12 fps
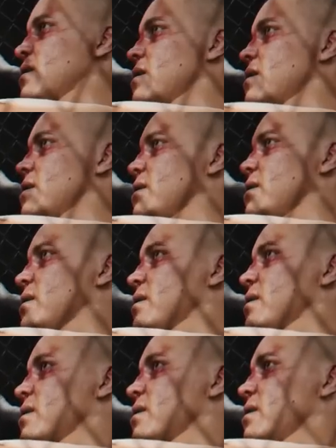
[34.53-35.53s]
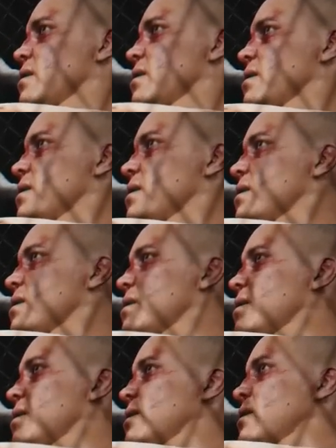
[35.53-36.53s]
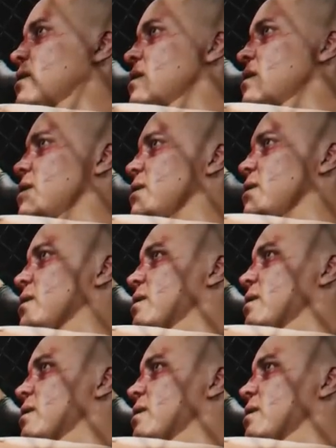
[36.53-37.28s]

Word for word: longer than that. Uh, but you know,